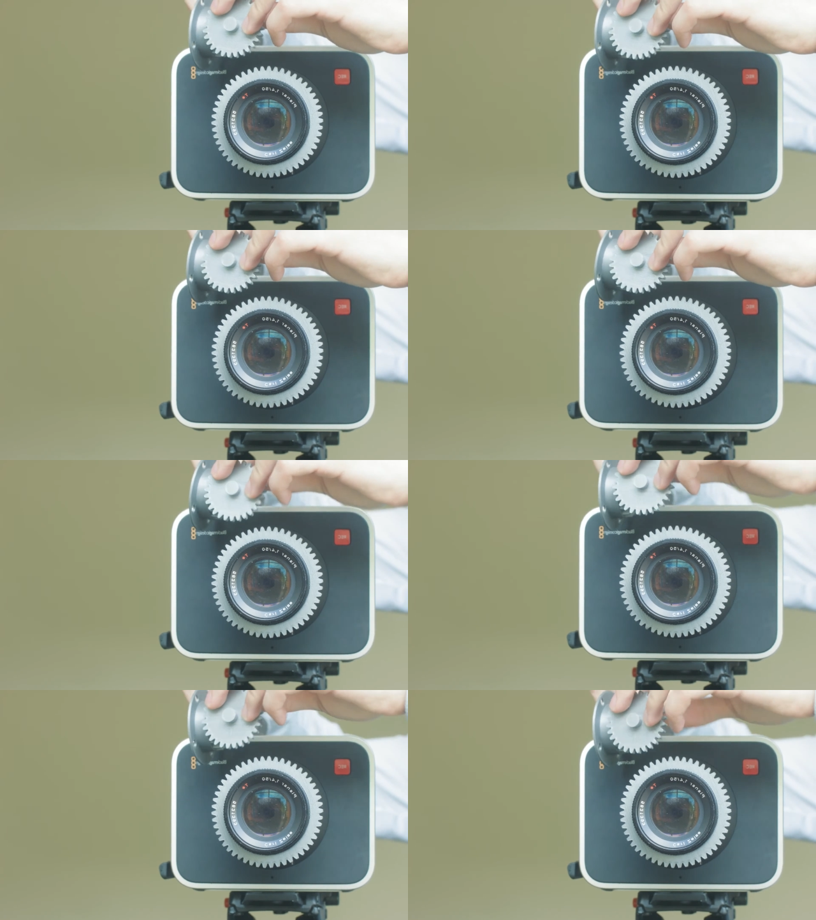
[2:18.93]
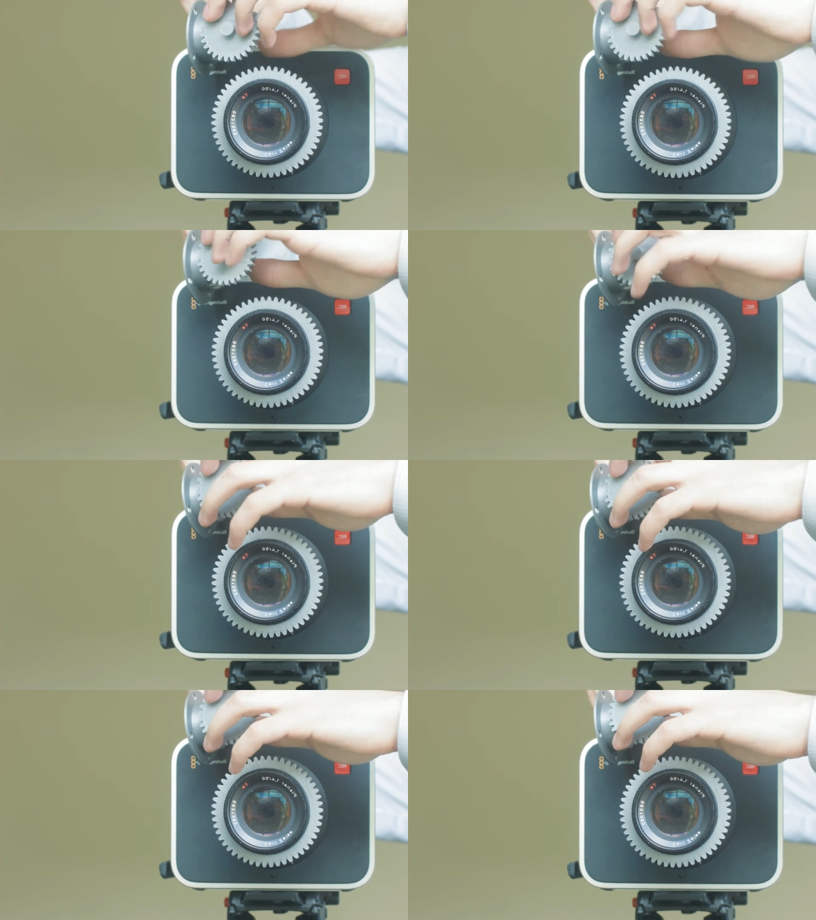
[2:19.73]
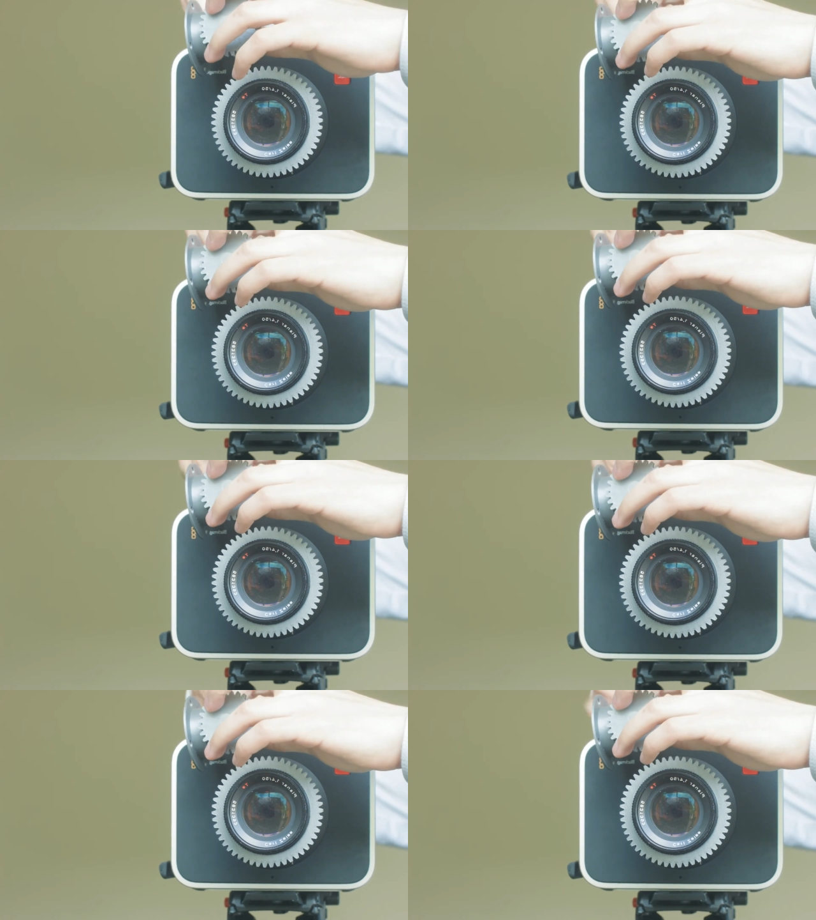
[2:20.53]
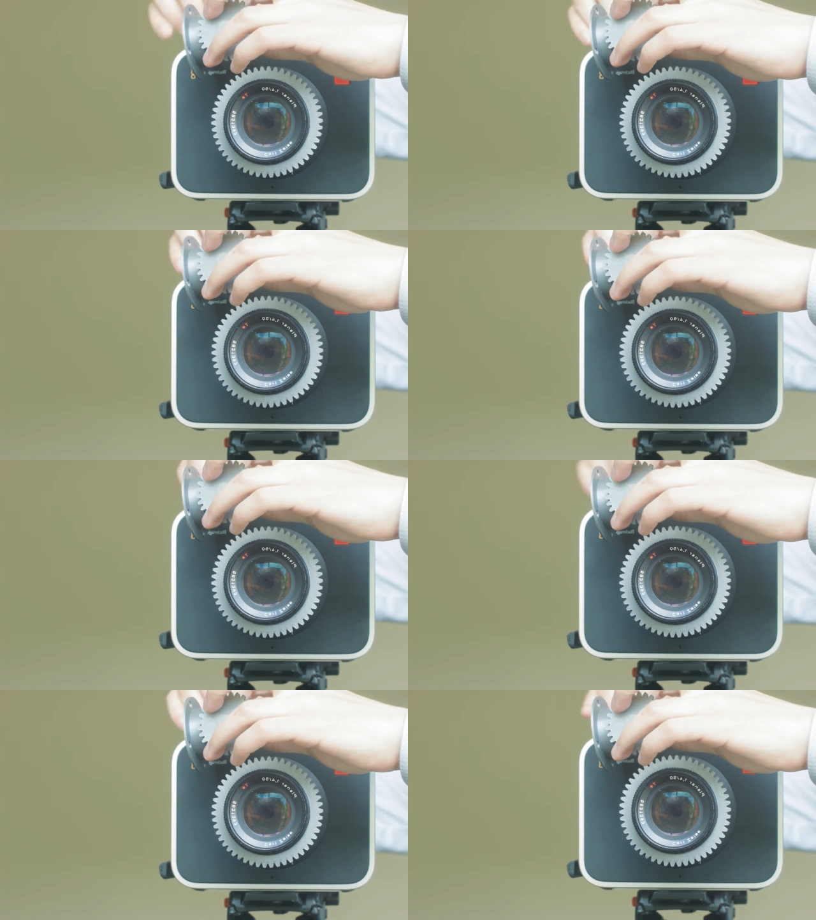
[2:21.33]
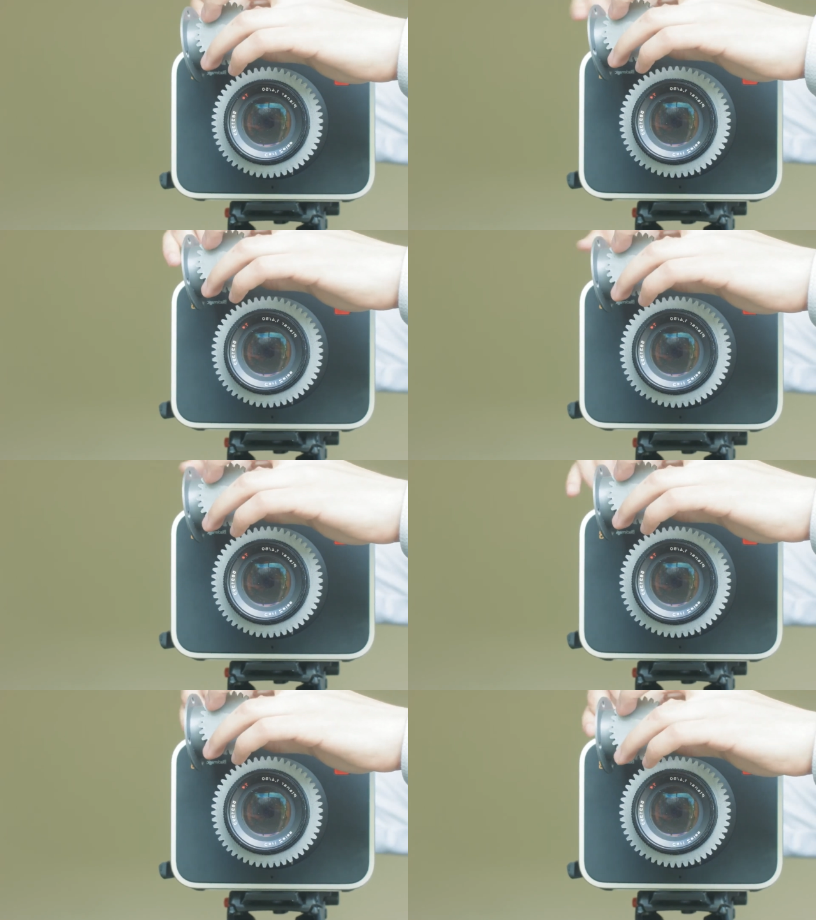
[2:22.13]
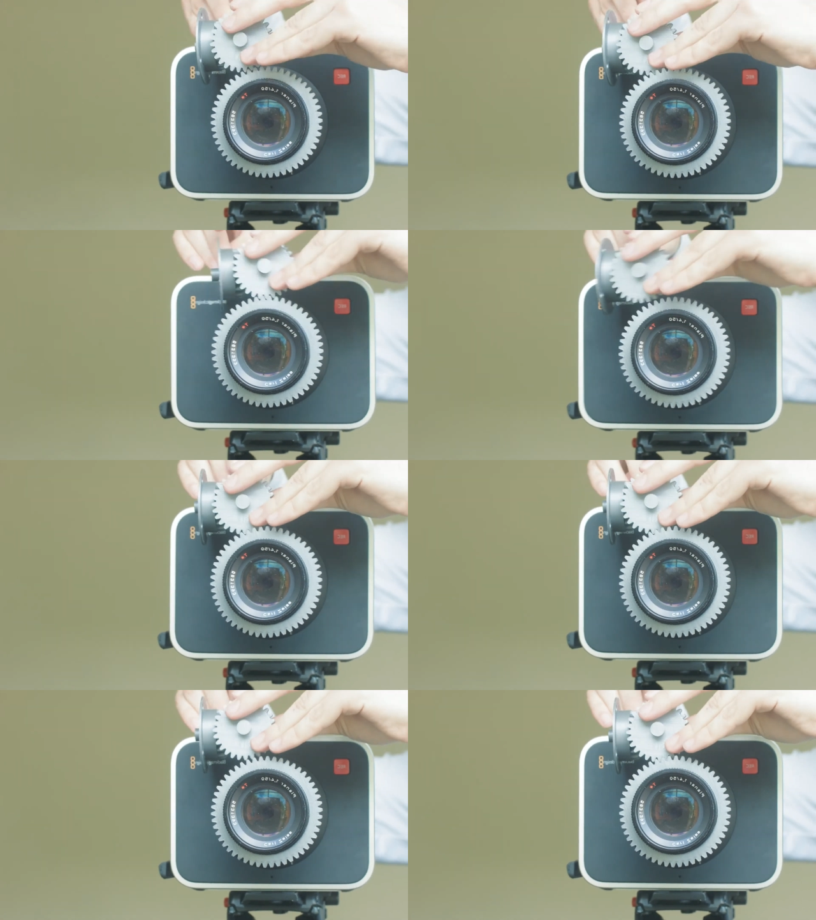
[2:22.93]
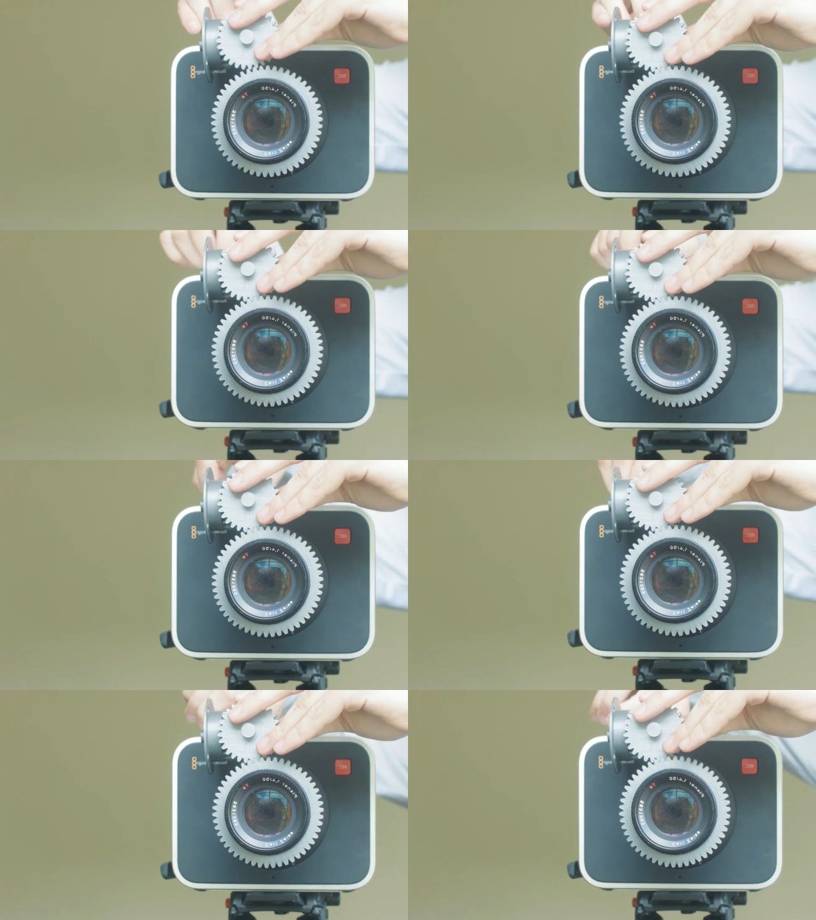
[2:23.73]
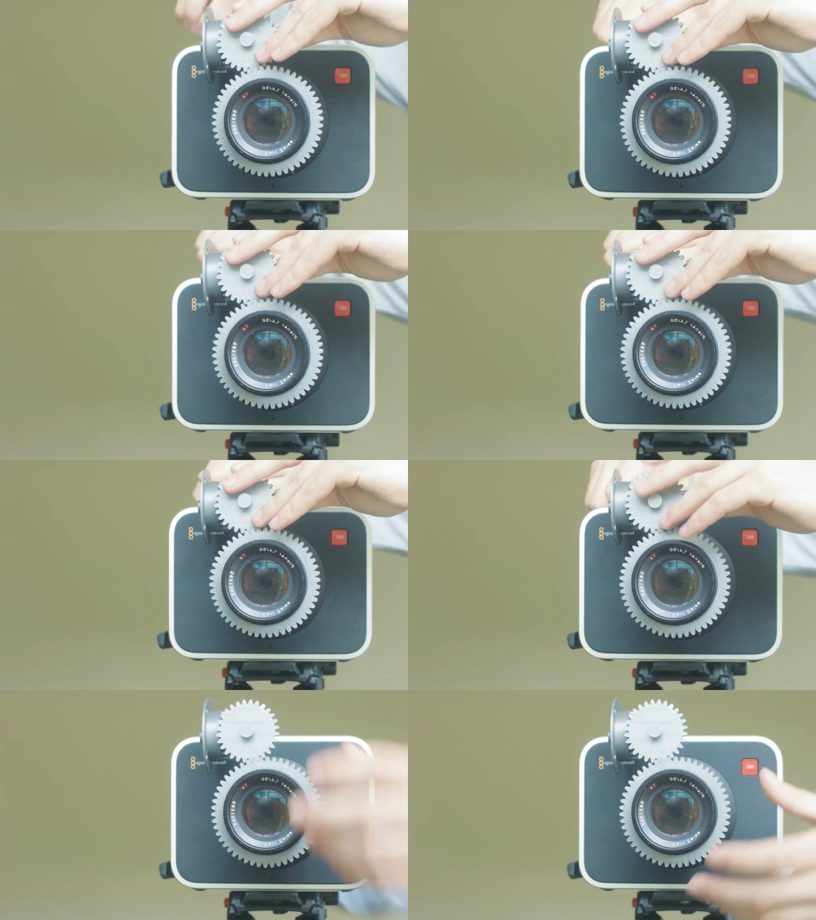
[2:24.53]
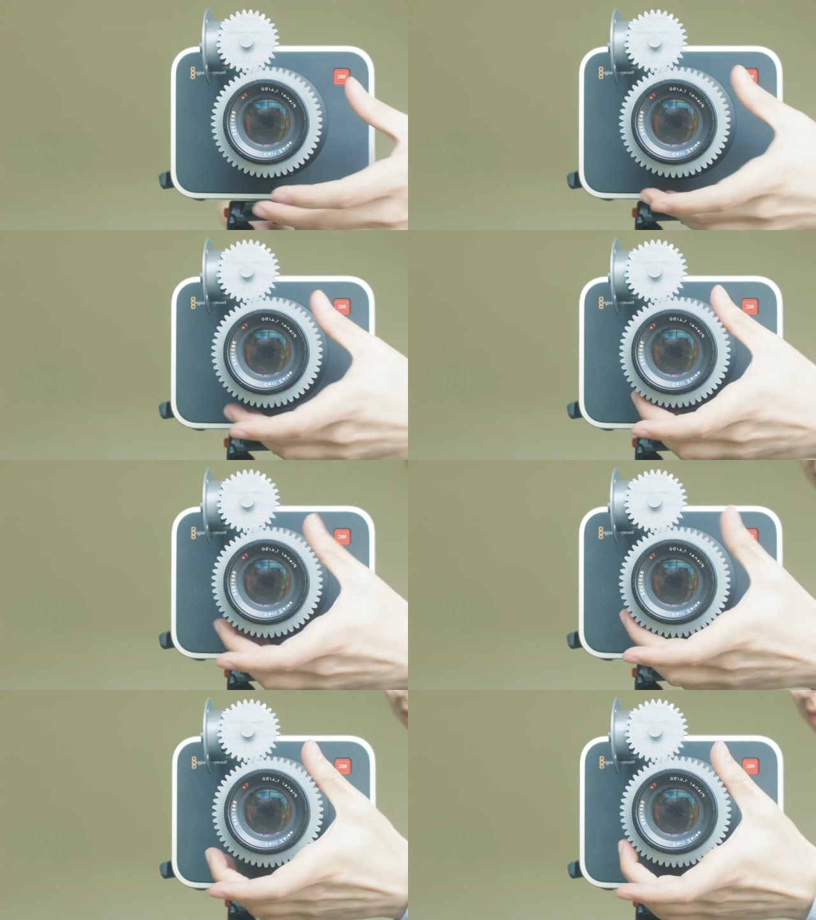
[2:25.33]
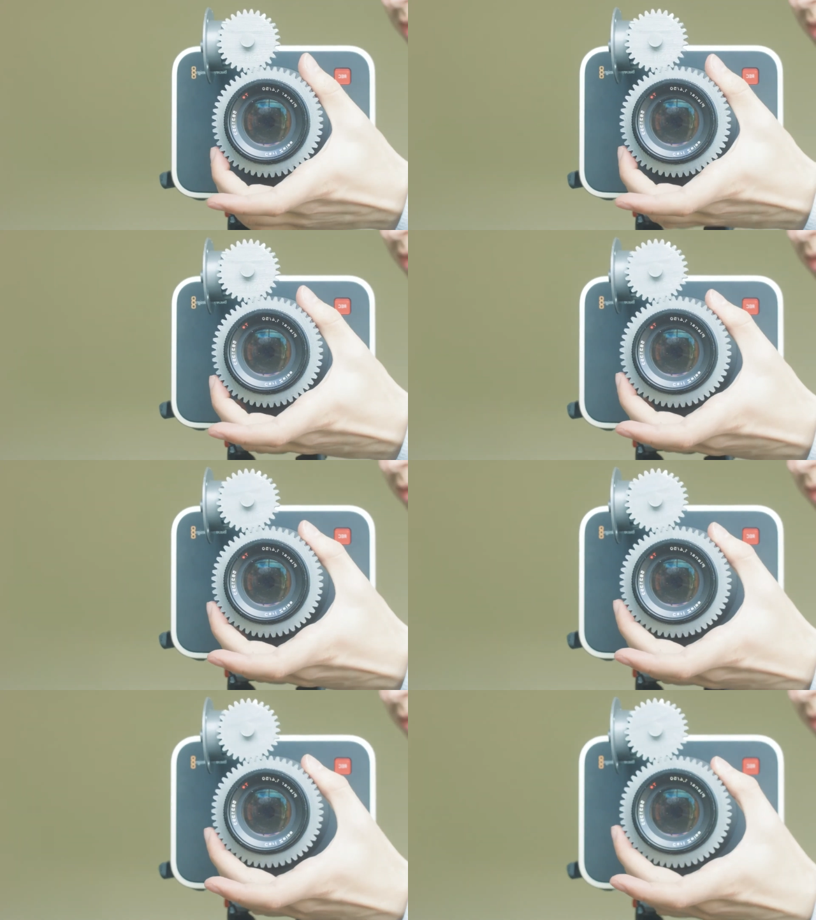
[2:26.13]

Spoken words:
Nobody's mouth can be seen.